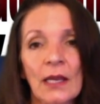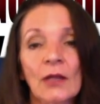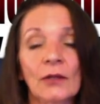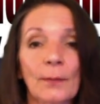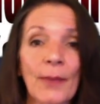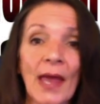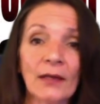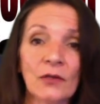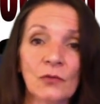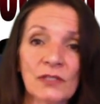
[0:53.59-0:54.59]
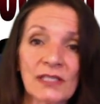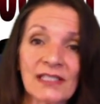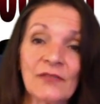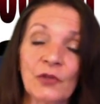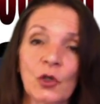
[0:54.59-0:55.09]
The bad news
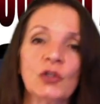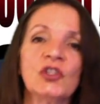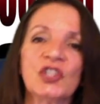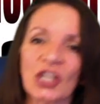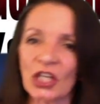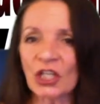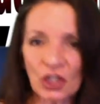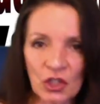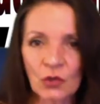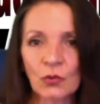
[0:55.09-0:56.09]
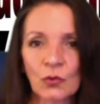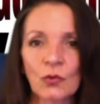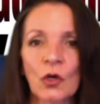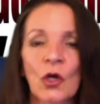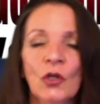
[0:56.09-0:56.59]
is if you
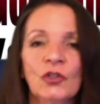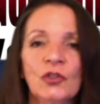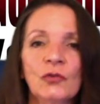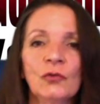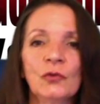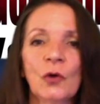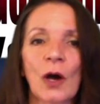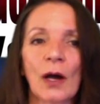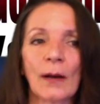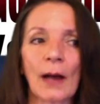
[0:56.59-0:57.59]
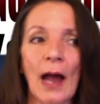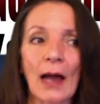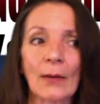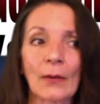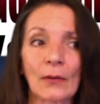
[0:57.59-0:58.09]
continue to
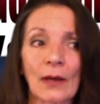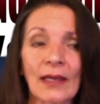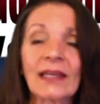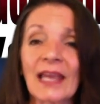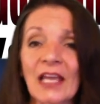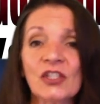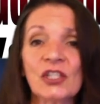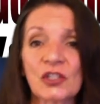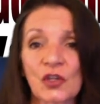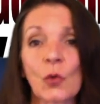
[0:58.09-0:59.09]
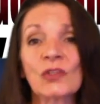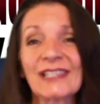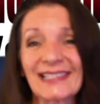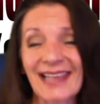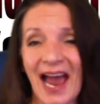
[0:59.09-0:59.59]
engage in
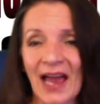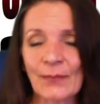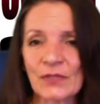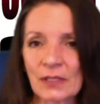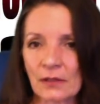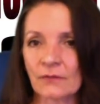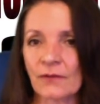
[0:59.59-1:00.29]
those types of